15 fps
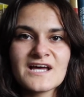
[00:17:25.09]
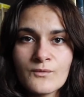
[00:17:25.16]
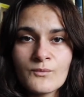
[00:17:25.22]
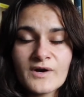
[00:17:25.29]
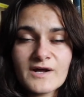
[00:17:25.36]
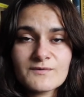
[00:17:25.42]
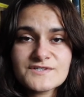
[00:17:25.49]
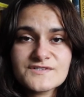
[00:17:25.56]

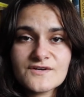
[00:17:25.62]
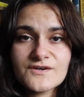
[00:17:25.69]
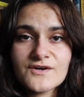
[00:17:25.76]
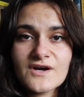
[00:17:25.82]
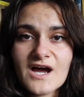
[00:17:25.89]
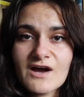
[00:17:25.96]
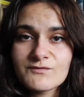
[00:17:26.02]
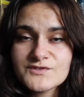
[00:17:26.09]
When I was
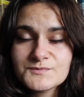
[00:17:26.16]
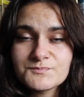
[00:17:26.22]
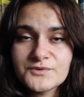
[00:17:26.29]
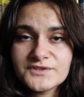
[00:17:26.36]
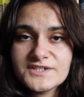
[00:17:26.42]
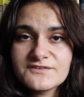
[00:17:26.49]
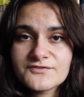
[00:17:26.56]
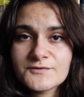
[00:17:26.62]
younger, I was
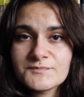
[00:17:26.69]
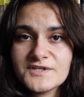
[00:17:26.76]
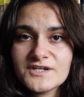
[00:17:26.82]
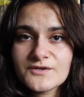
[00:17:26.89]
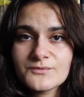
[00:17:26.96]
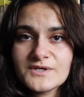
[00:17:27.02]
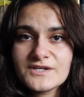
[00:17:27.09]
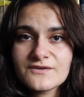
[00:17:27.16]
bullied for being
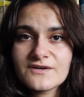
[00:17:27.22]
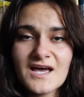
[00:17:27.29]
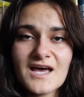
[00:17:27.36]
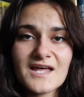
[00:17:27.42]
a reader,